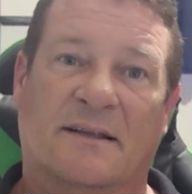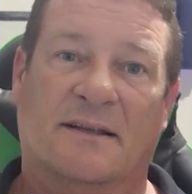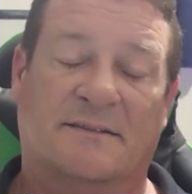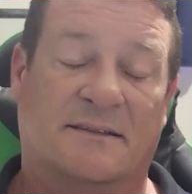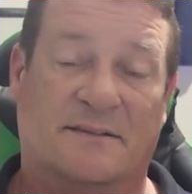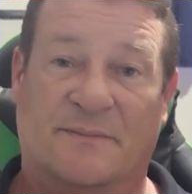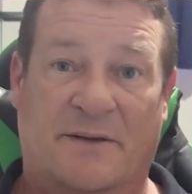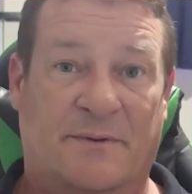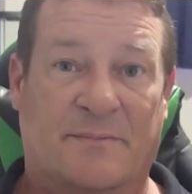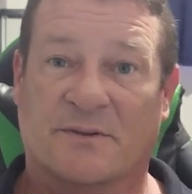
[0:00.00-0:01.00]
Let's get as
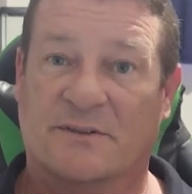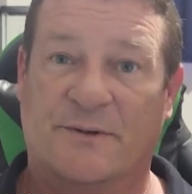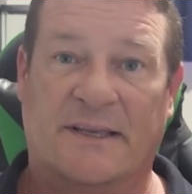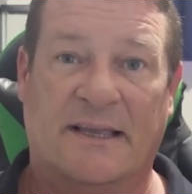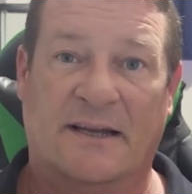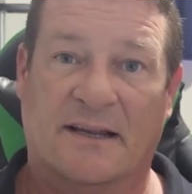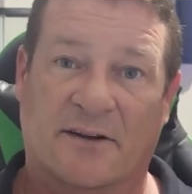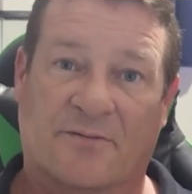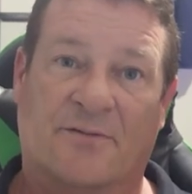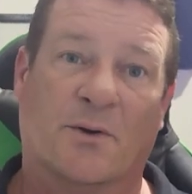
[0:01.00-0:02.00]
many people as we can
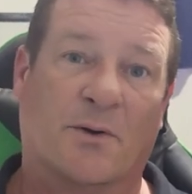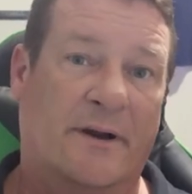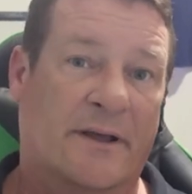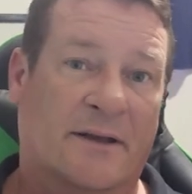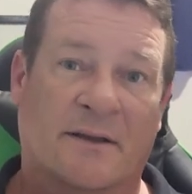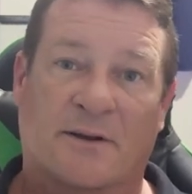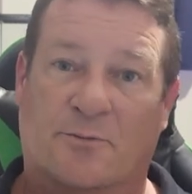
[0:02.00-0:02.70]
down to Florida,